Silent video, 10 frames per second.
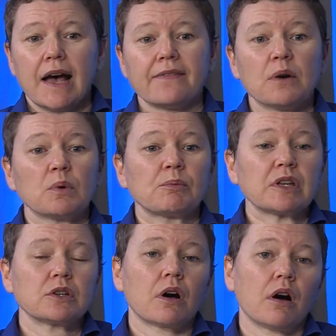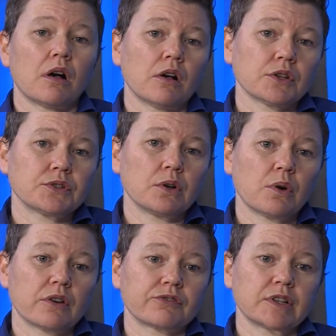And then we'll be also
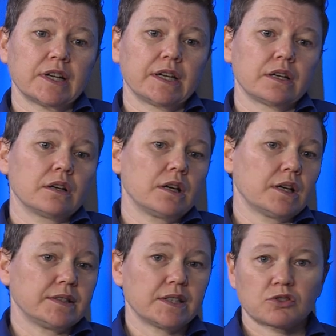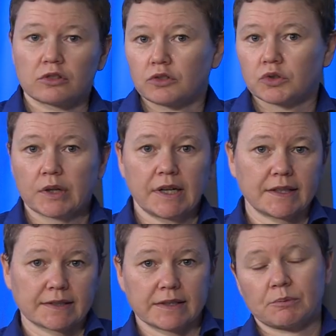offering additional
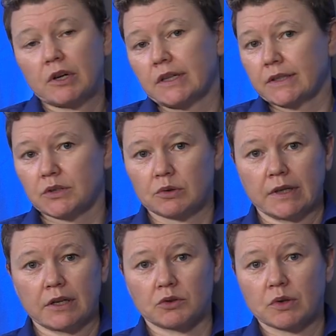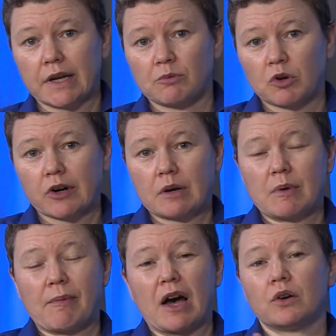trainings as part of this training program
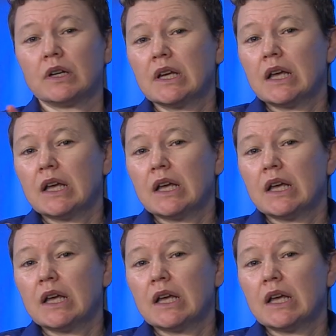about